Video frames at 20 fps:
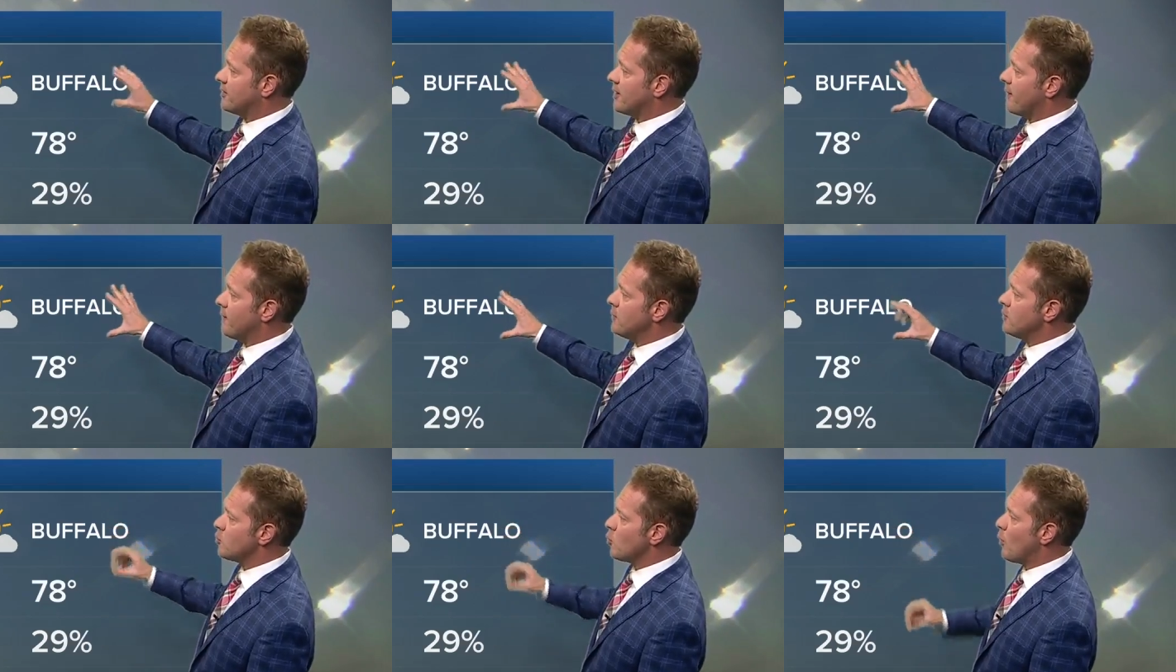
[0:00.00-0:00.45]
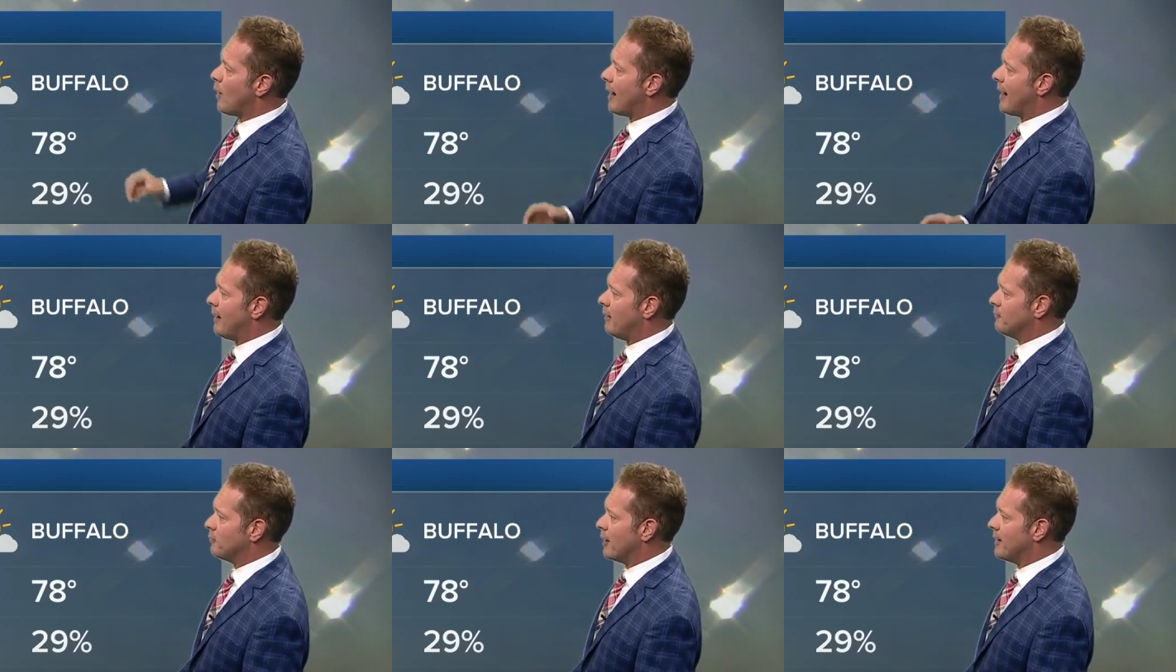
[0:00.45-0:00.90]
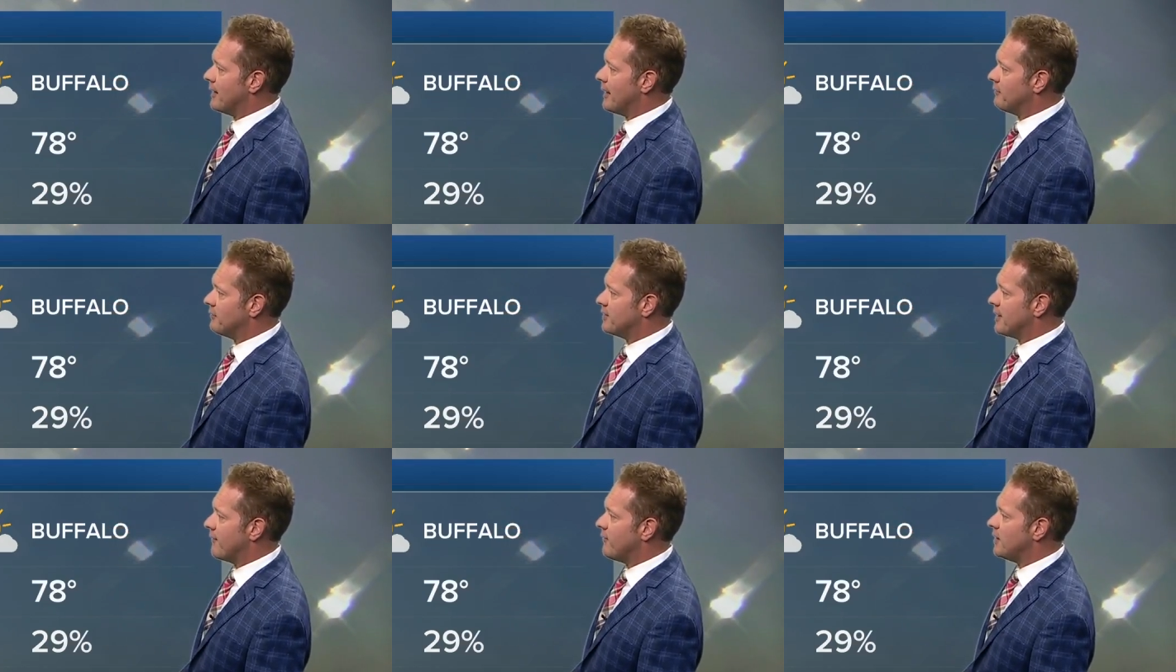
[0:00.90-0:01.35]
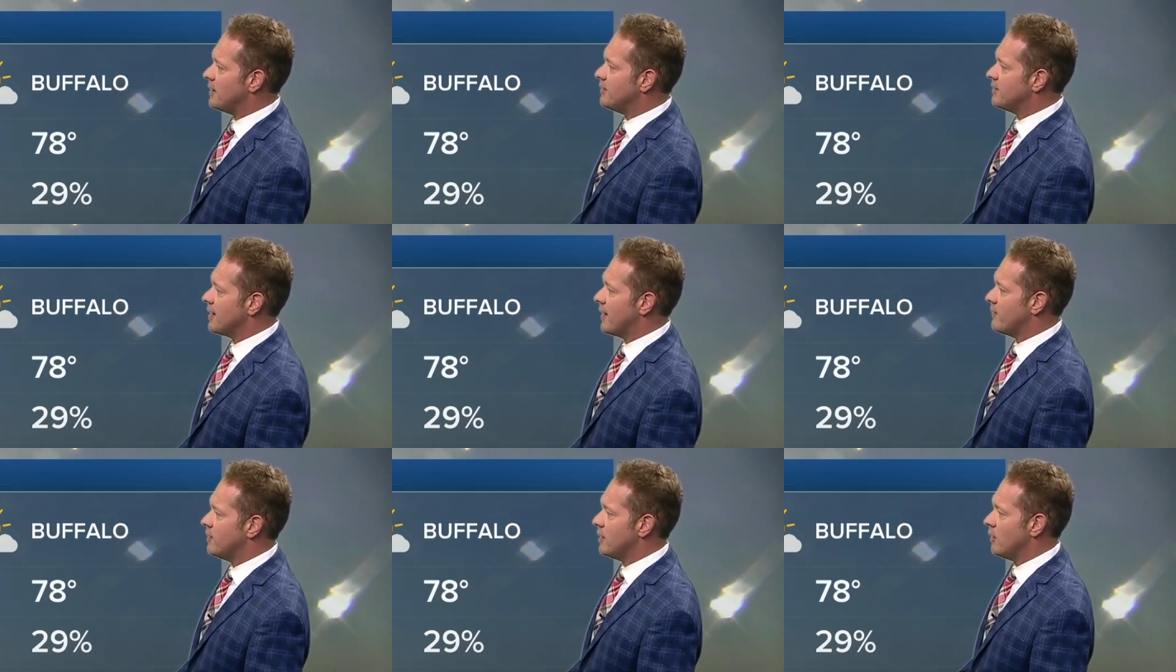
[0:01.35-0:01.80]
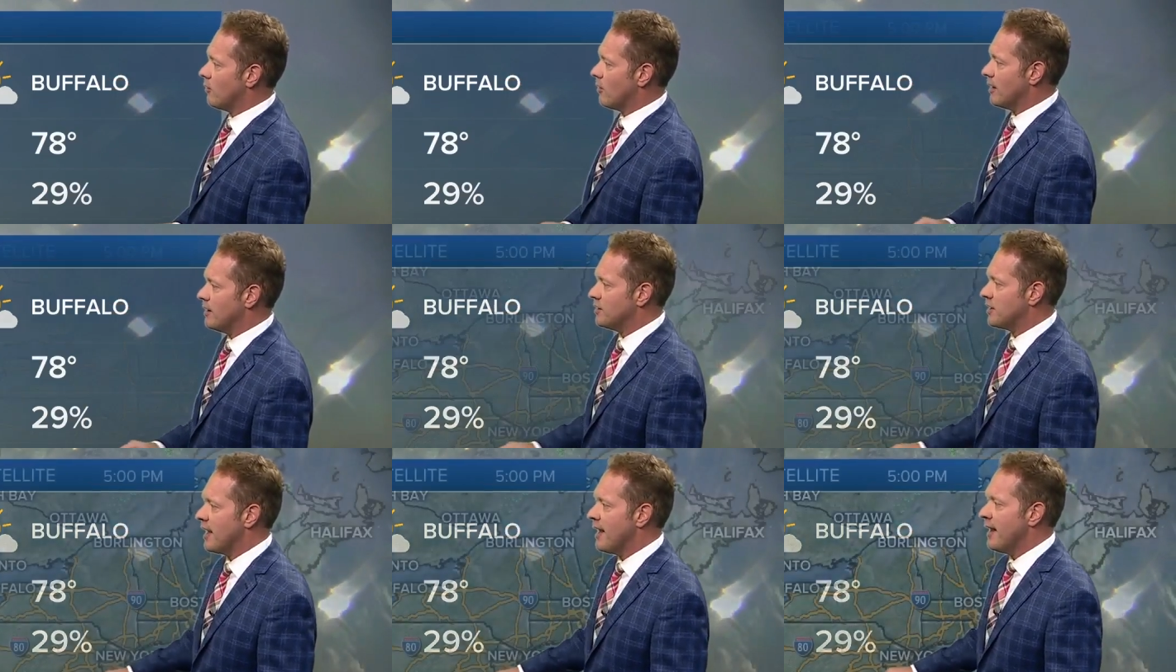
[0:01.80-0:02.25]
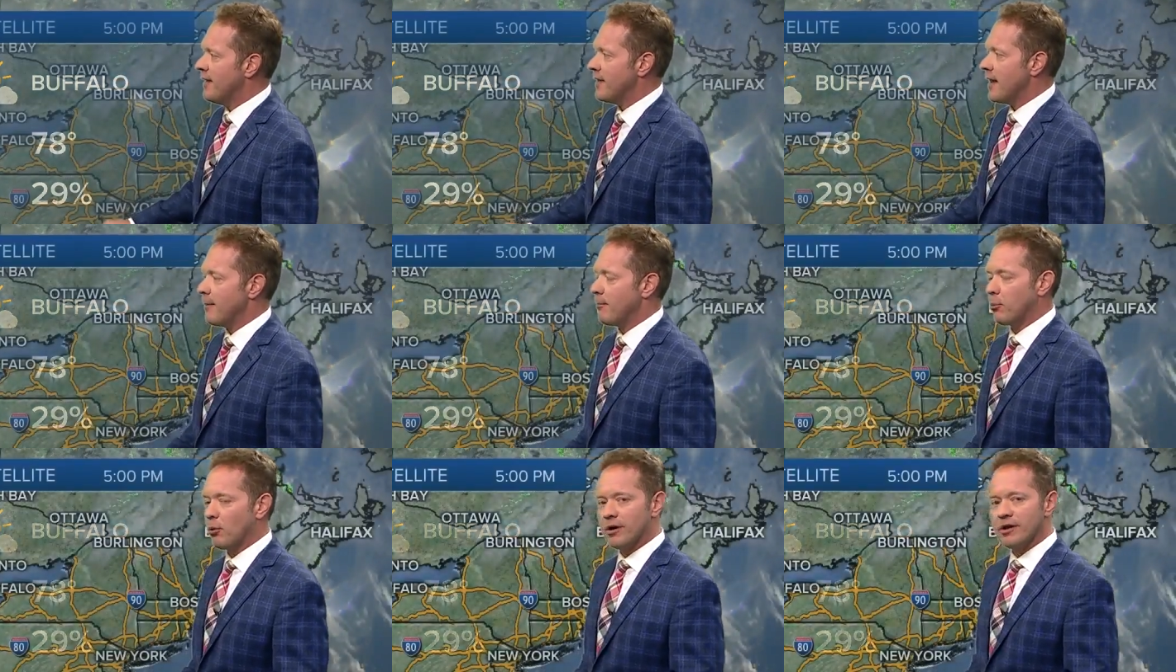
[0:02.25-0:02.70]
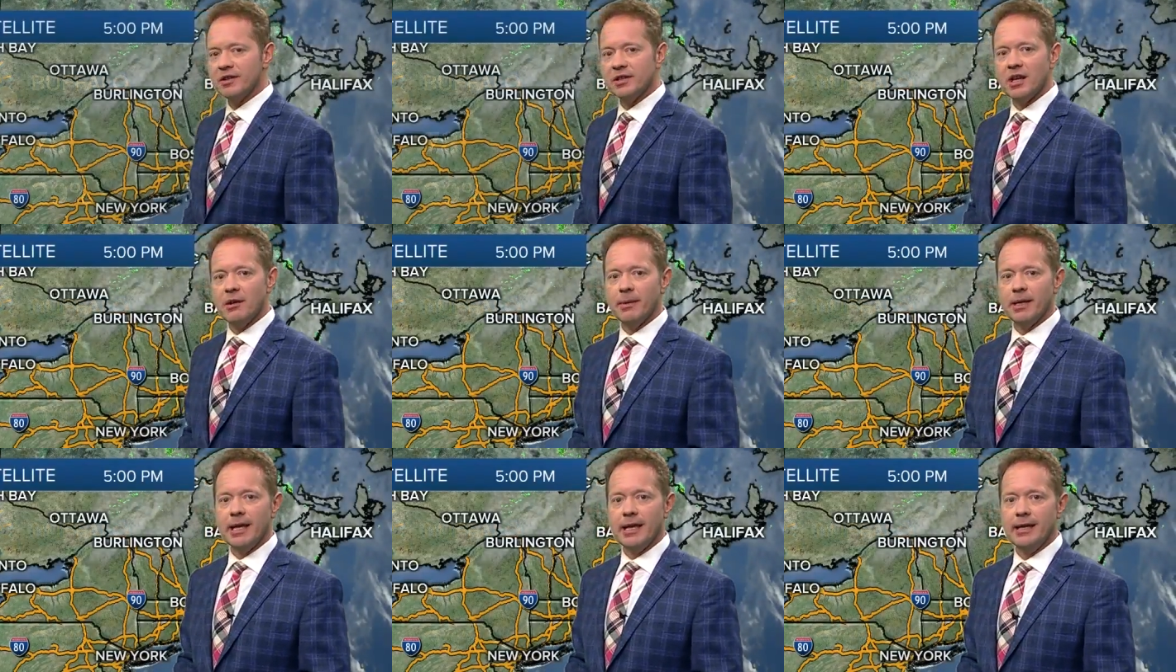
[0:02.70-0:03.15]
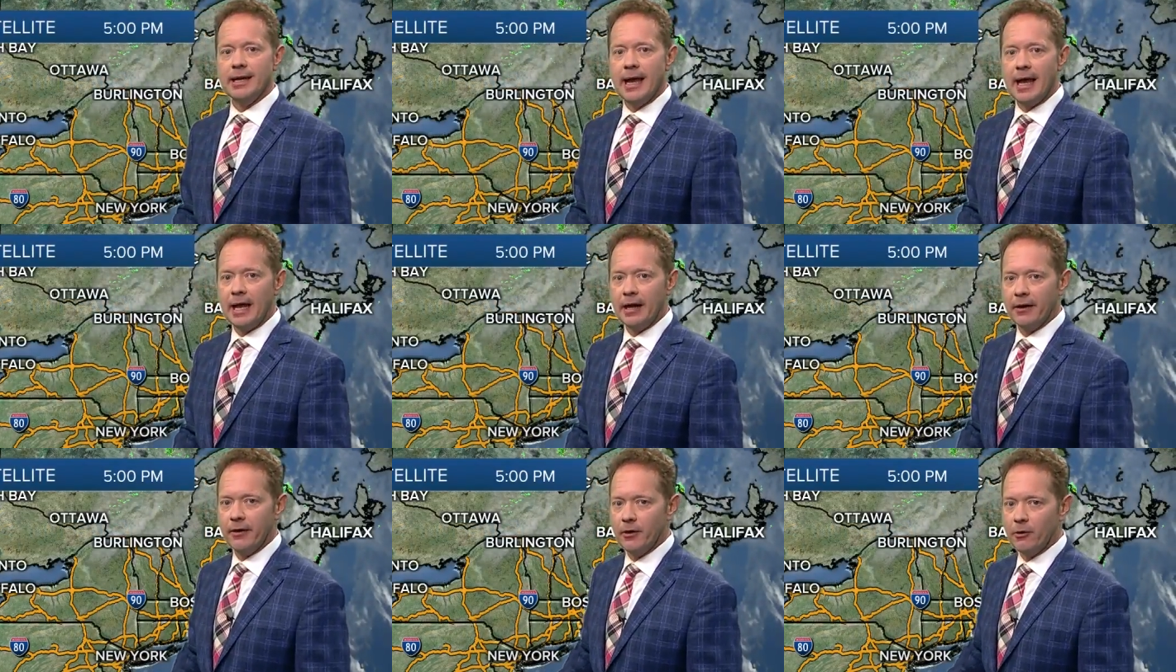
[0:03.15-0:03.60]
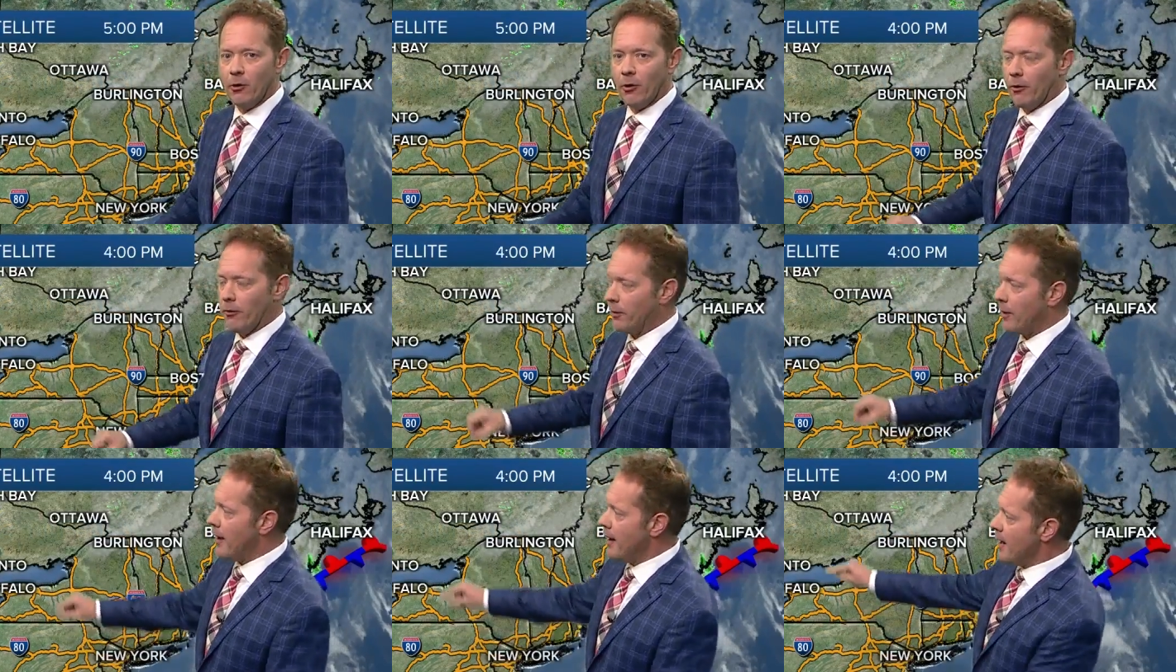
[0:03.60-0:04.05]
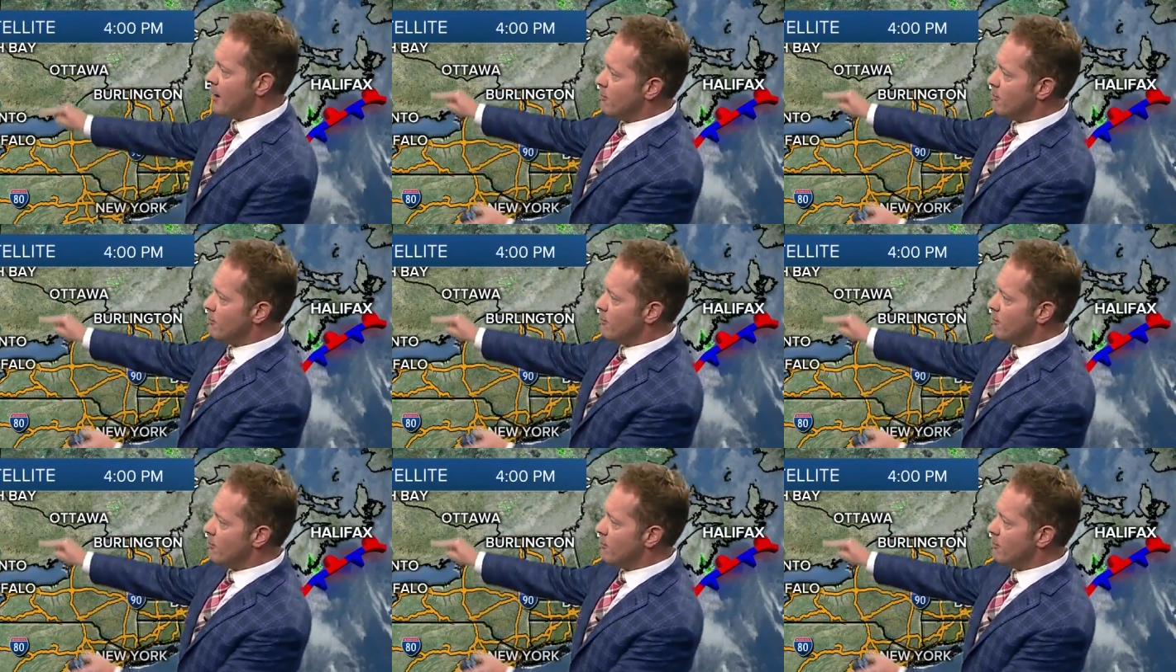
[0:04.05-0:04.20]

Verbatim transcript: Sevens are wild right now, 77 degrees. That breeze coming in out of the north.